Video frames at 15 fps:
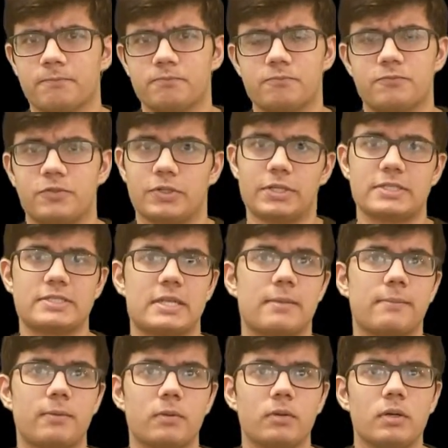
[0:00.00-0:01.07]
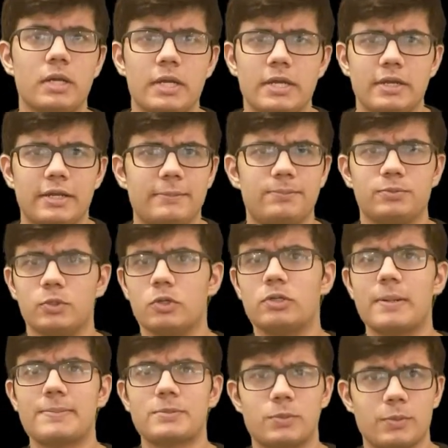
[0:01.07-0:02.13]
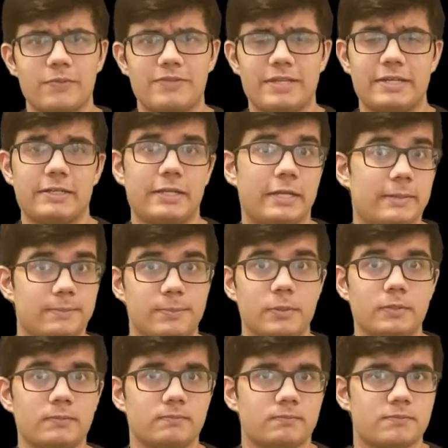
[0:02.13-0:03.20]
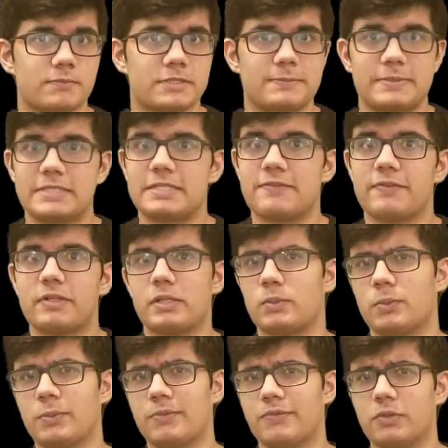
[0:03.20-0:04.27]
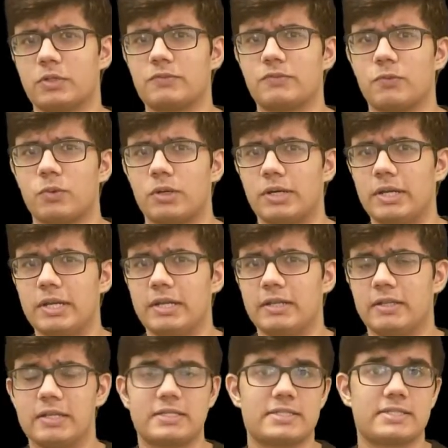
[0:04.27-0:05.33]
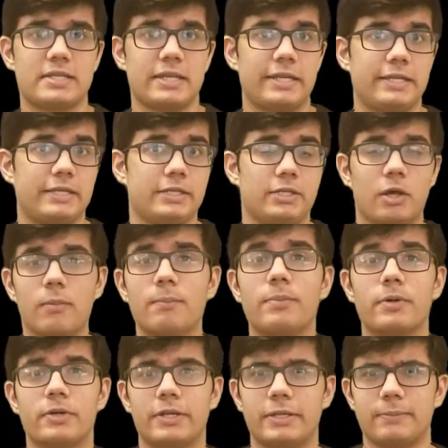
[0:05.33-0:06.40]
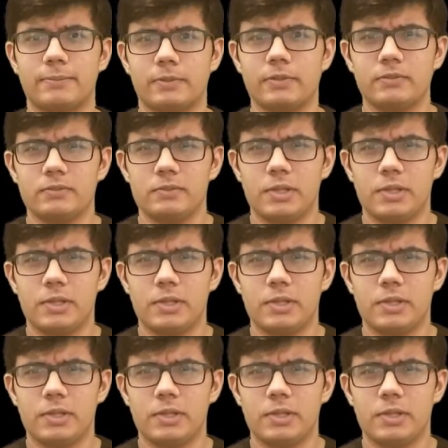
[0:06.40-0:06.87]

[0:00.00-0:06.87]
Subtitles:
For example, in programs where we've taken input, specifically when we've looked for, let's say, number input,